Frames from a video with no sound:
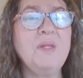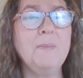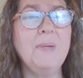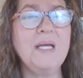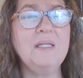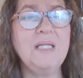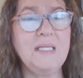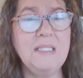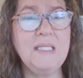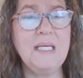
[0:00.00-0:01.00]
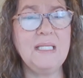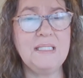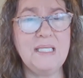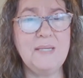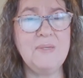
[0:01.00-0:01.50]
By collecting and
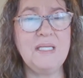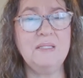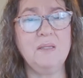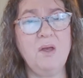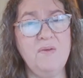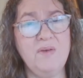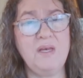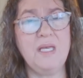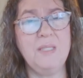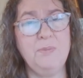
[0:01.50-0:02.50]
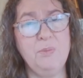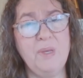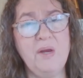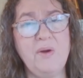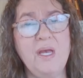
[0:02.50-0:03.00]
examining the larva and
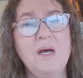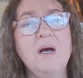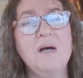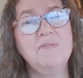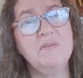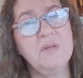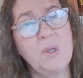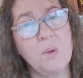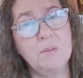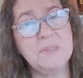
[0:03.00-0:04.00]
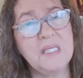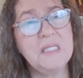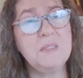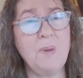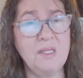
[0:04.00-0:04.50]
puparia off of the corpse, it
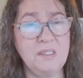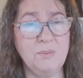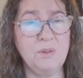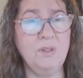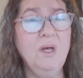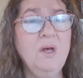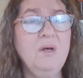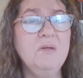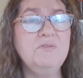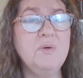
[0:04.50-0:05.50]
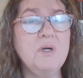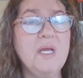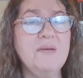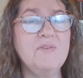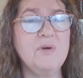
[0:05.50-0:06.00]
is possible for
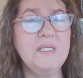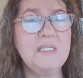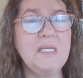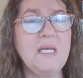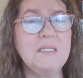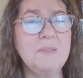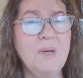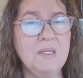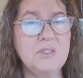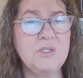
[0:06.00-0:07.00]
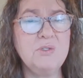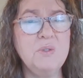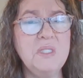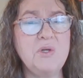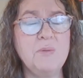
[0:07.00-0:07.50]
a forensic entomologist to
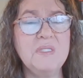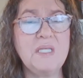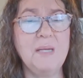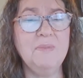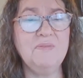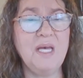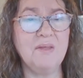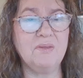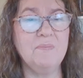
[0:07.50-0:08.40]
determine time of death.